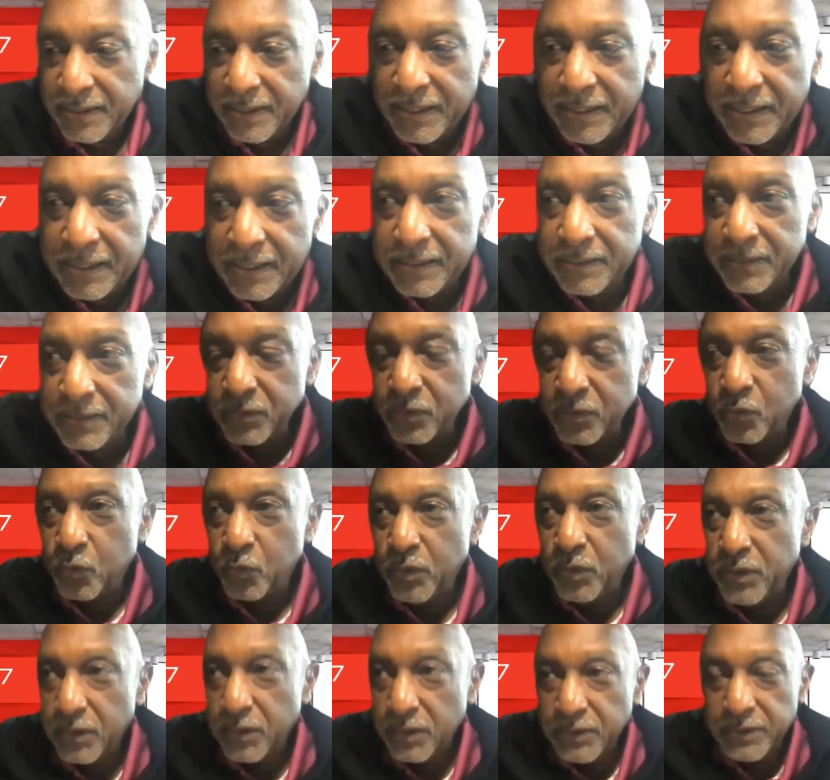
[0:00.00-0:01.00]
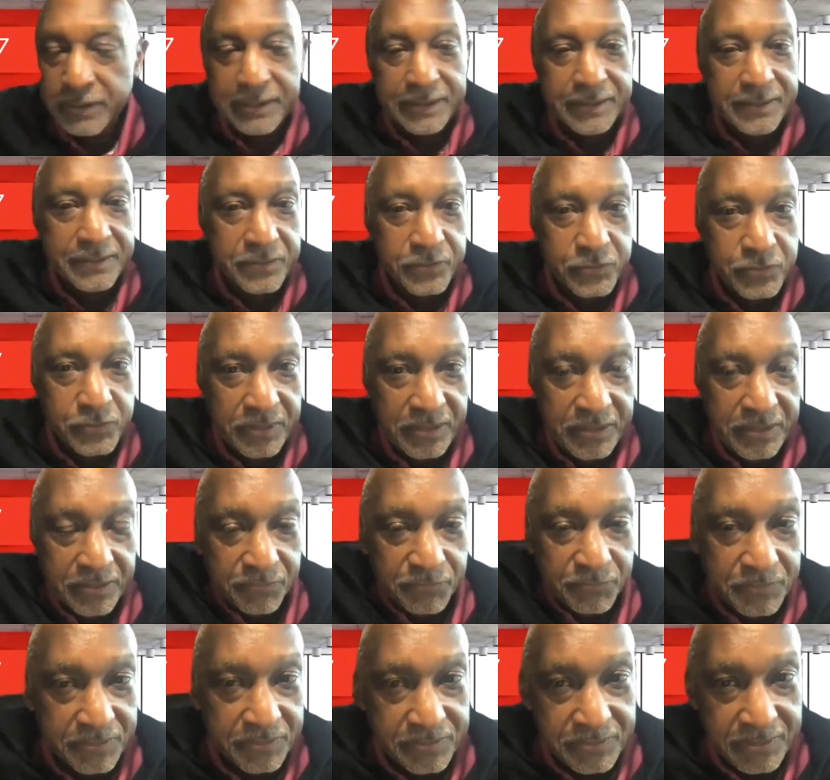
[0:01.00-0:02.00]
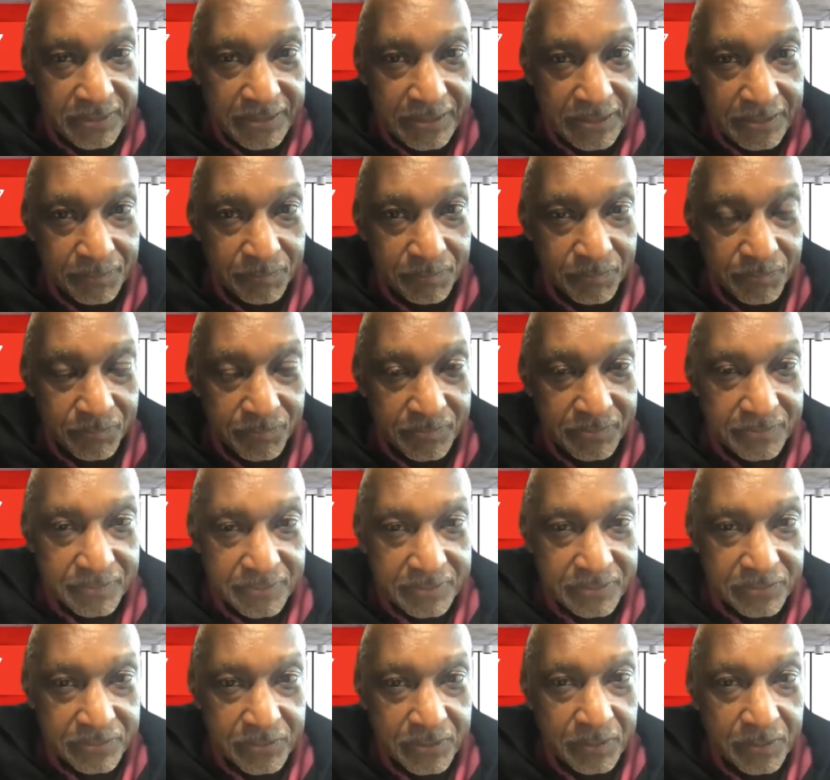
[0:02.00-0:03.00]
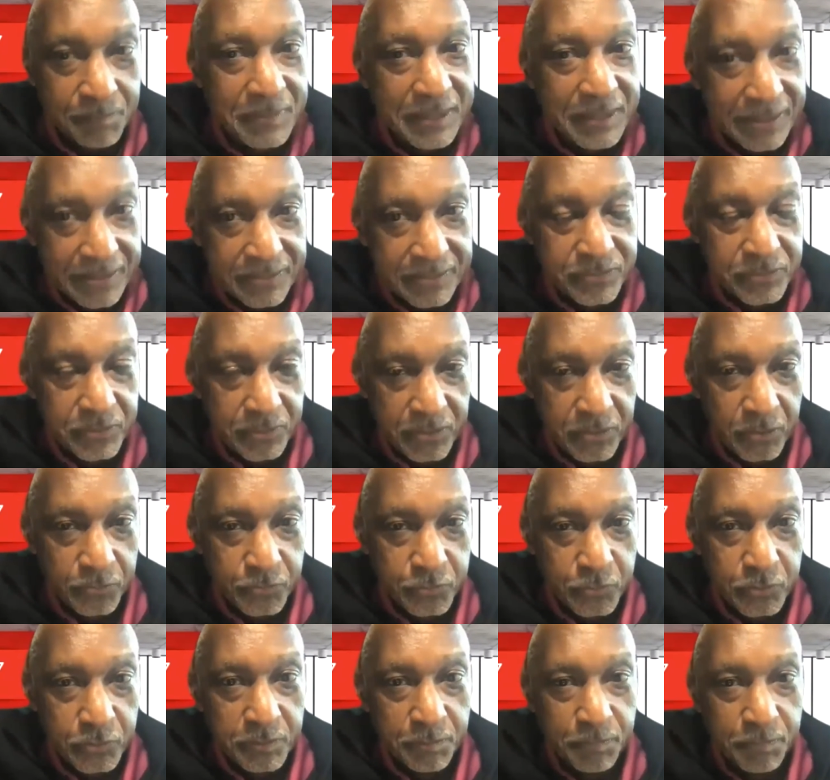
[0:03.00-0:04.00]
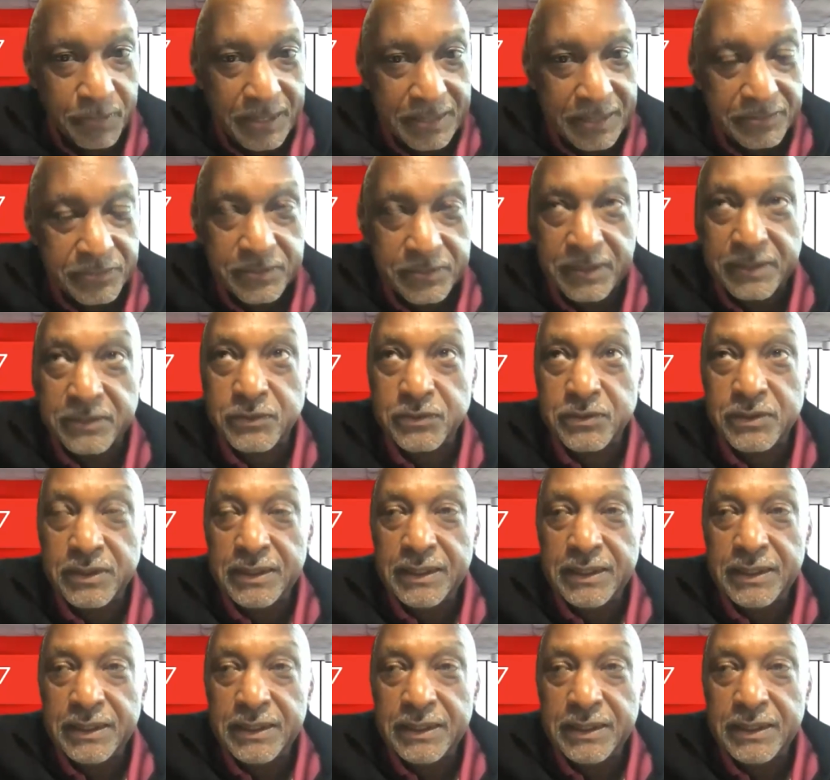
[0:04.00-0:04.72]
And we're looking to see if the team is committed to go through the process.